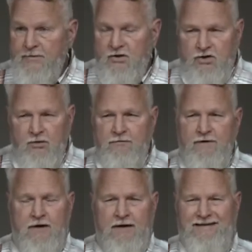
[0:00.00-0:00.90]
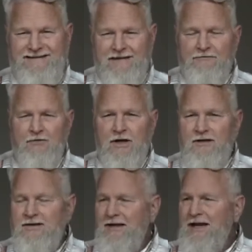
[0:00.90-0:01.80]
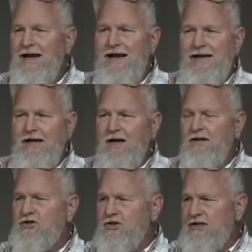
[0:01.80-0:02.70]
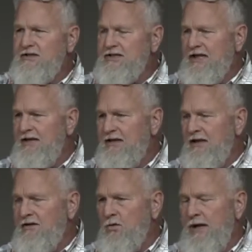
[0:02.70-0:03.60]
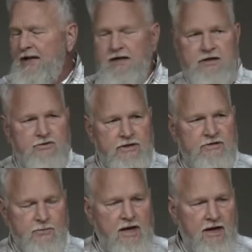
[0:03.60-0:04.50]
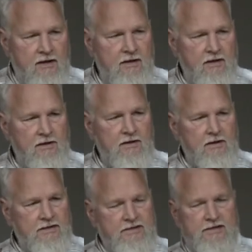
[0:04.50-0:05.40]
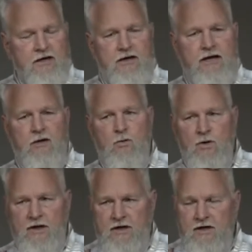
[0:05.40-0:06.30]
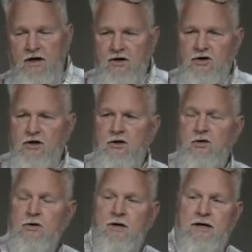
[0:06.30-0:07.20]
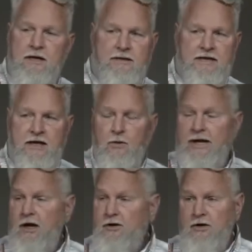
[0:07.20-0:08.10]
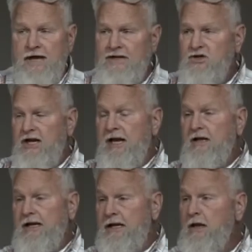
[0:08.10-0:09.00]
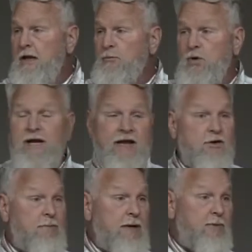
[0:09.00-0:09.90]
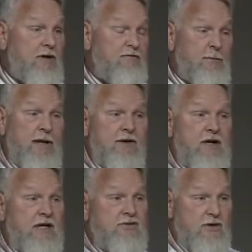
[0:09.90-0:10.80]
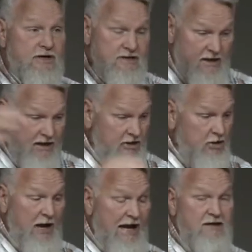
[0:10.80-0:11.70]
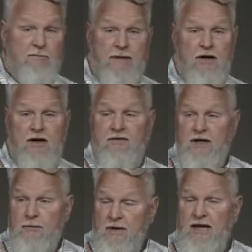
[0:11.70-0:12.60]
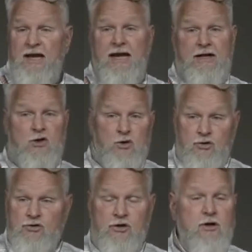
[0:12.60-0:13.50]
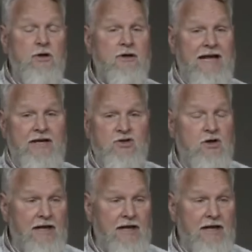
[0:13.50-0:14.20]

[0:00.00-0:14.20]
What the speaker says: 2 very different ideologies in the way countries ran. Assyria wanted to conquer you, take away all your nationality, bring other people in from other countries. You had to marry them and lose your national